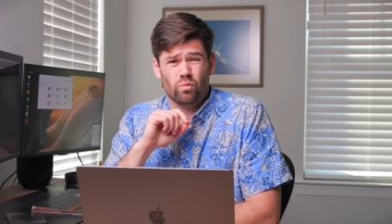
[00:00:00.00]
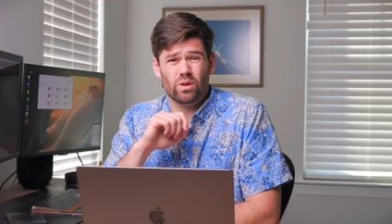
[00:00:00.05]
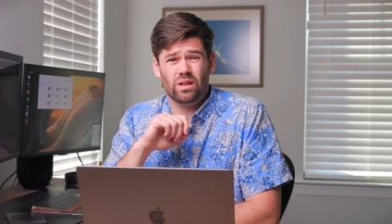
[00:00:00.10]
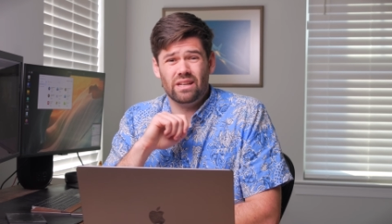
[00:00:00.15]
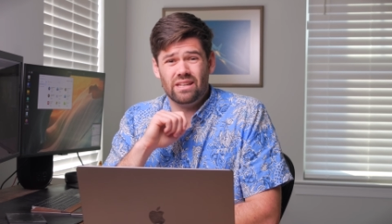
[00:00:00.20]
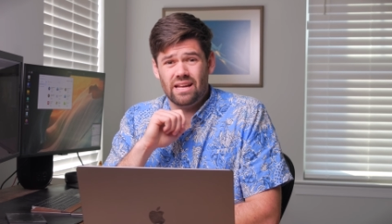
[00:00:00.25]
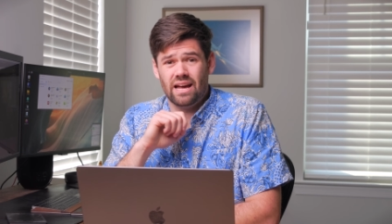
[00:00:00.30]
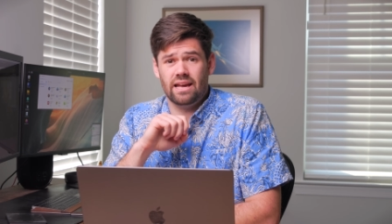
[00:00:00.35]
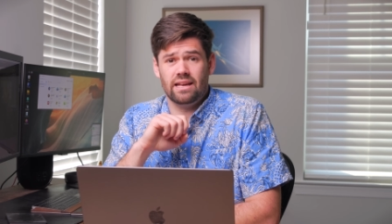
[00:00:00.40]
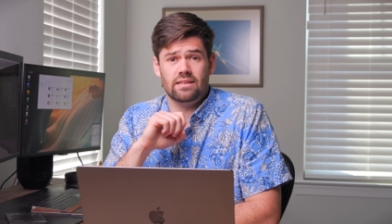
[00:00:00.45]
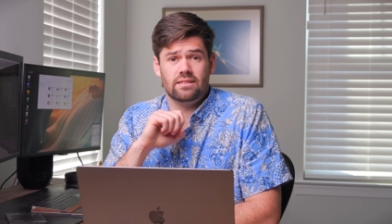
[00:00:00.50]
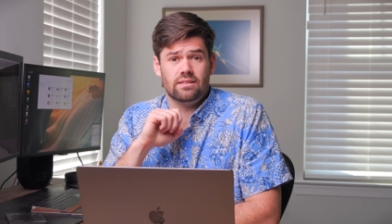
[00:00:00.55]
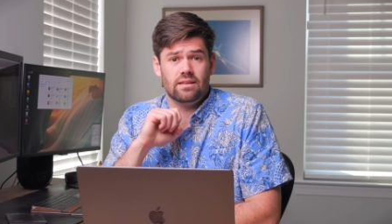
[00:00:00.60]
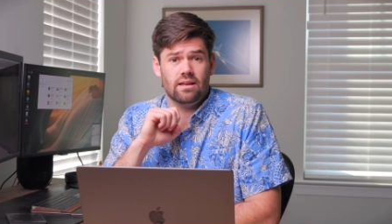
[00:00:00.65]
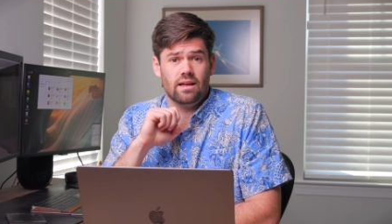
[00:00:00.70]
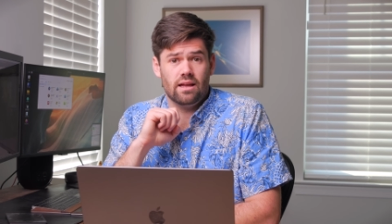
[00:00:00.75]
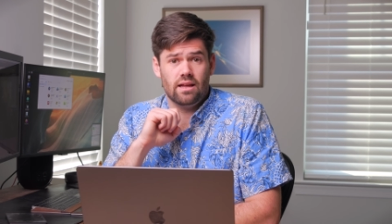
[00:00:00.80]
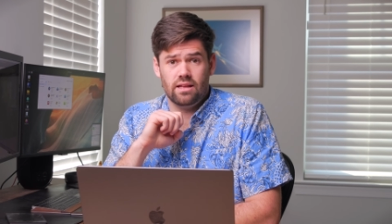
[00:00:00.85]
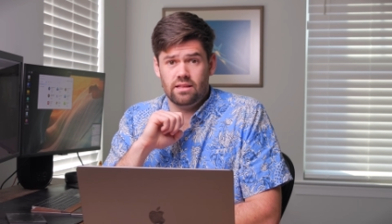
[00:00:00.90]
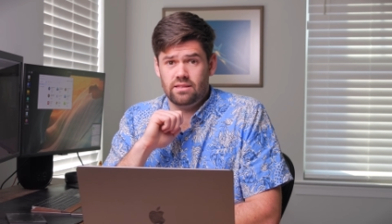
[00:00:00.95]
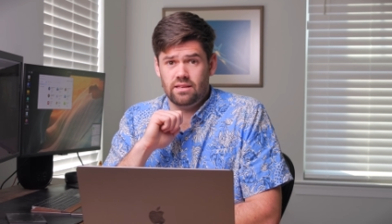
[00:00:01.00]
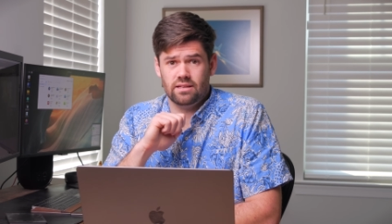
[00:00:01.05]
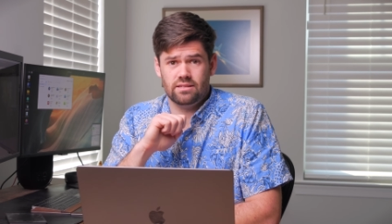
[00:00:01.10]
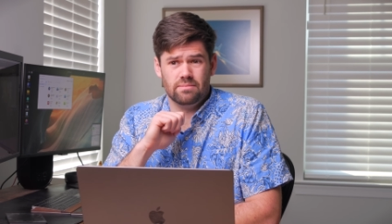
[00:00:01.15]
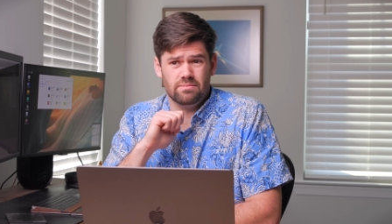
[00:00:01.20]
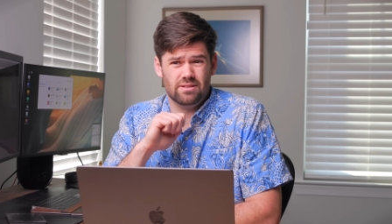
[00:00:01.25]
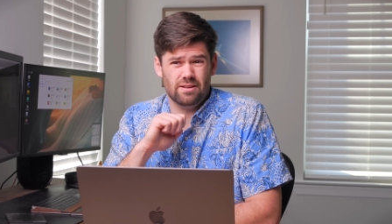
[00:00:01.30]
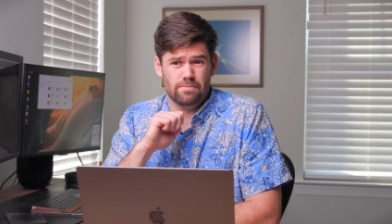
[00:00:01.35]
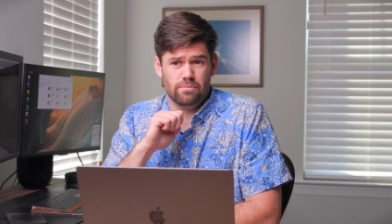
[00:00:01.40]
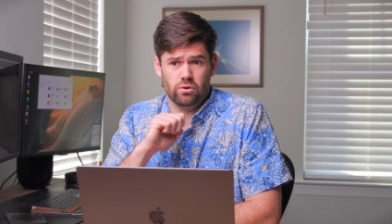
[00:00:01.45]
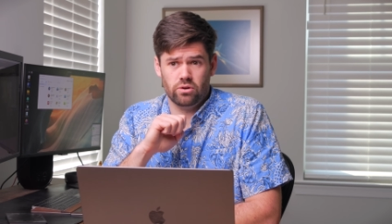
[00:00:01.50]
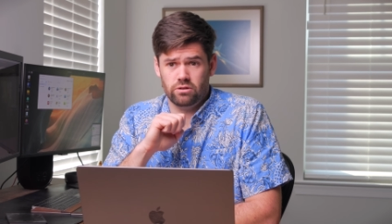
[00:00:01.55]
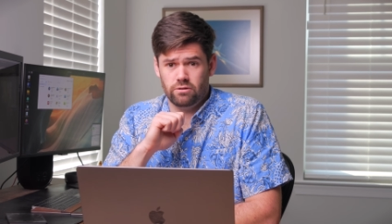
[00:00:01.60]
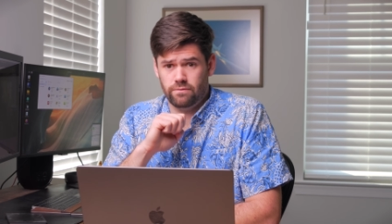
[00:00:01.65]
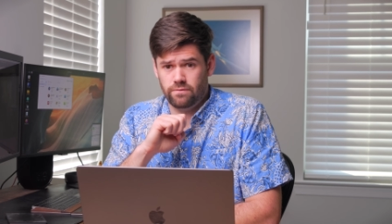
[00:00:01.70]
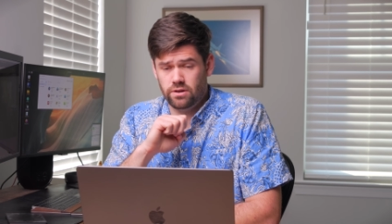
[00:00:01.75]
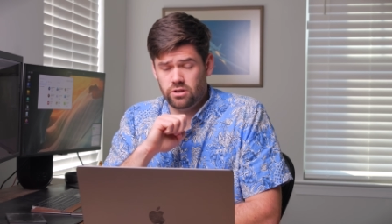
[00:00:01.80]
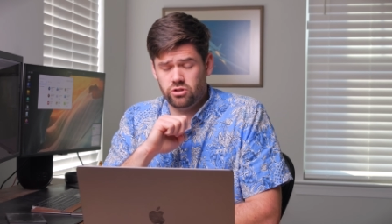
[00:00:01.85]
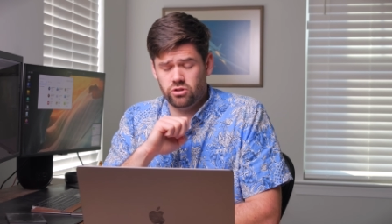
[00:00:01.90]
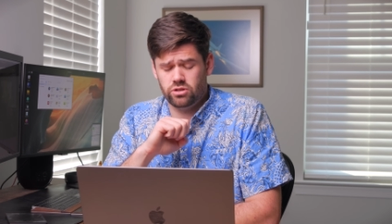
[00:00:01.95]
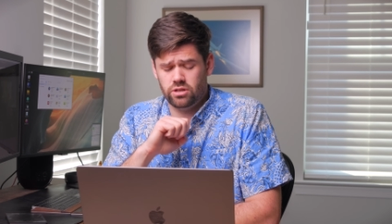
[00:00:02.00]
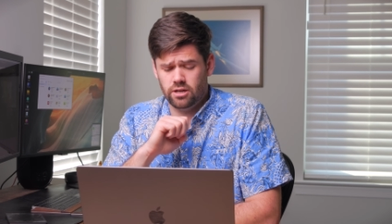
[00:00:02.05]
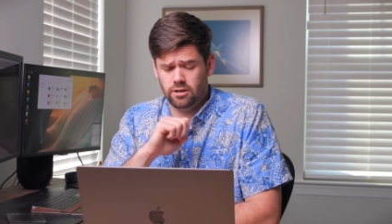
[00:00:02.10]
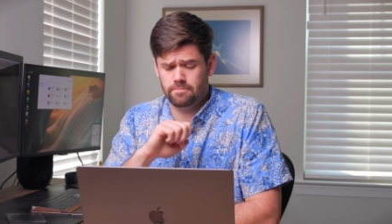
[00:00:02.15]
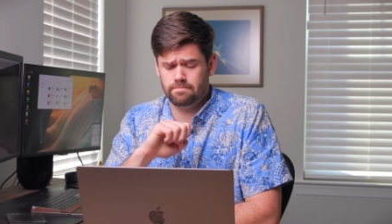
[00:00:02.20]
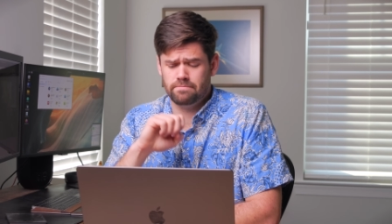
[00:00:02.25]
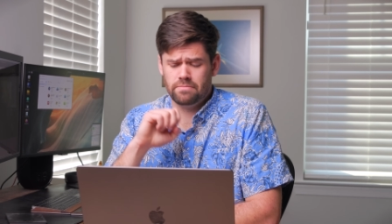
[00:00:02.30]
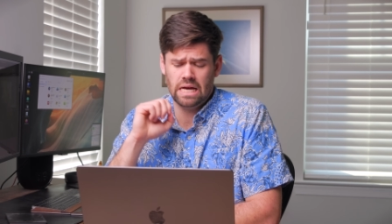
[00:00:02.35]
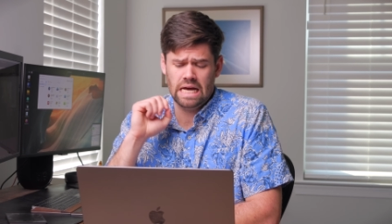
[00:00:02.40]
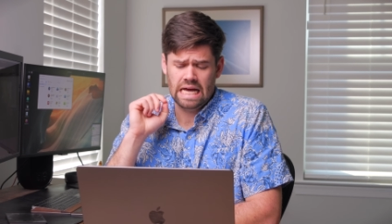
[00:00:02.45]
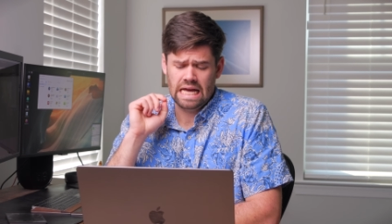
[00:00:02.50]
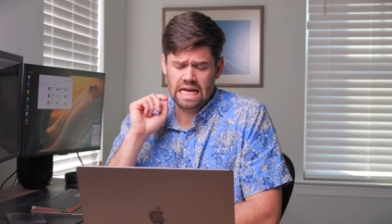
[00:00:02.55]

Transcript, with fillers: really nice DSM 7.2 features here.